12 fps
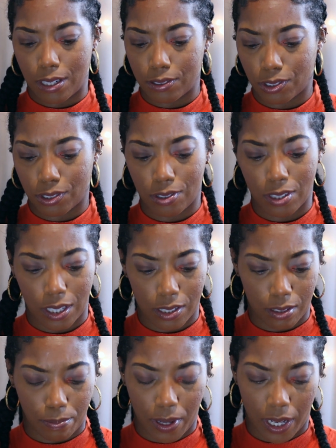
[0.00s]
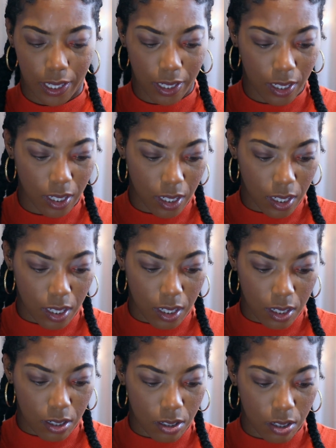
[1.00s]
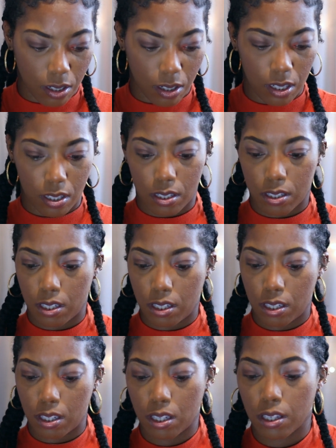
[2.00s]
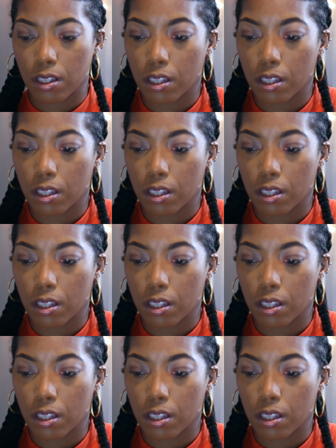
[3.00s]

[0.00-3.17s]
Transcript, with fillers: I'll show you guys back so you can see.